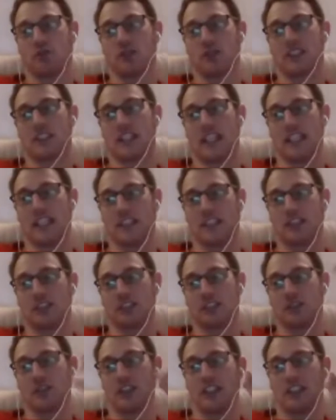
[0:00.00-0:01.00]

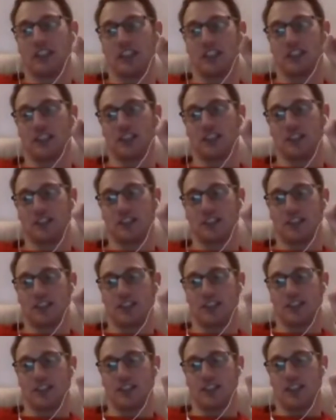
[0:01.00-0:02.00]
tentacled fingers,
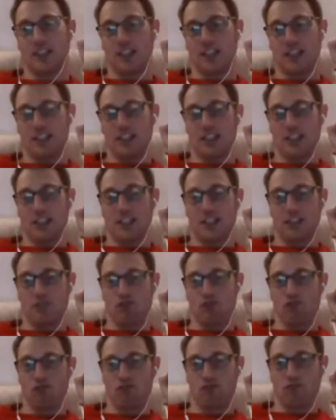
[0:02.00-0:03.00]

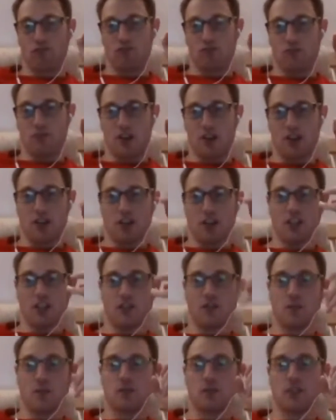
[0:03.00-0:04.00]
and kind
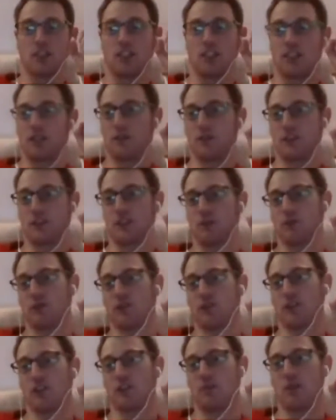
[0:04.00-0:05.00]
of observes him
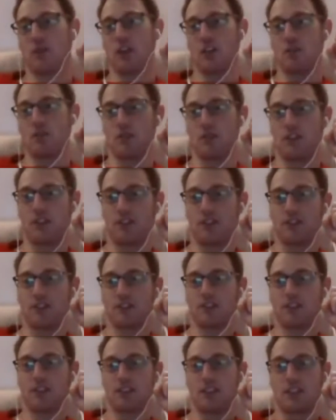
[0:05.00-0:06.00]
for a
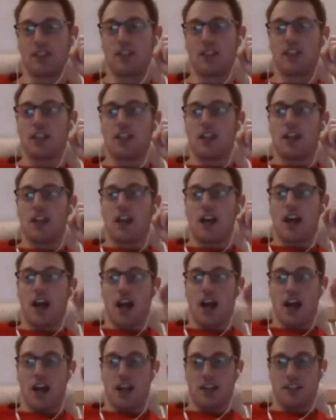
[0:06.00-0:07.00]
moment.
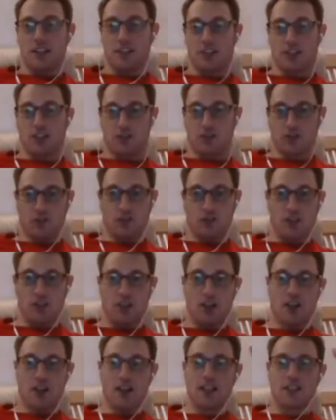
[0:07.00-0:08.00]
And kind of
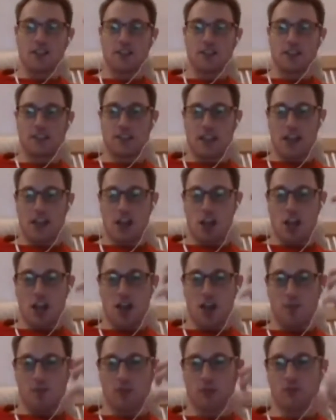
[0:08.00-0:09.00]
rises
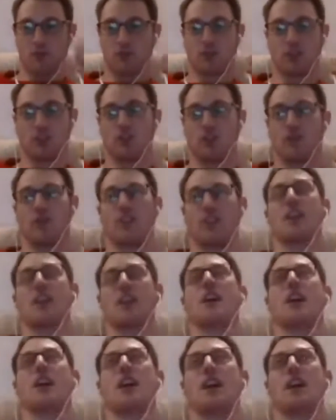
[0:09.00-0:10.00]
up, sort
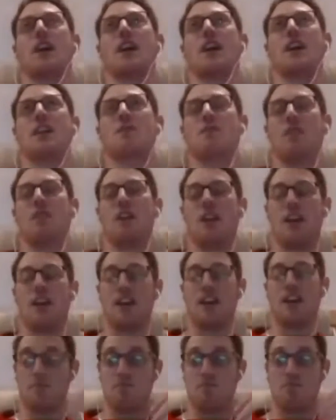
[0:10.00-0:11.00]
of
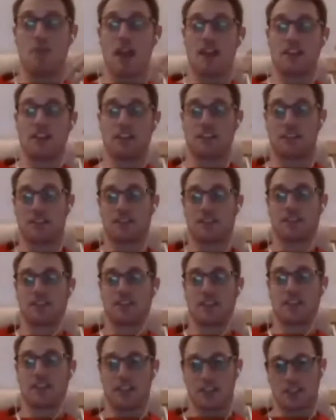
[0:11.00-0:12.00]
immense
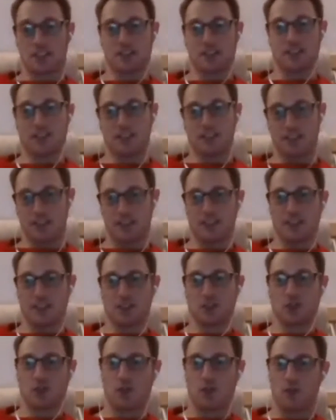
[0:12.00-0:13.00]
in its
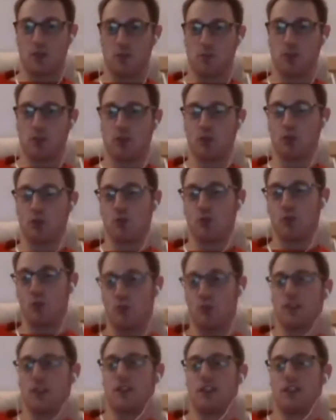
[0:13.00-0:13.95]
size from the pool,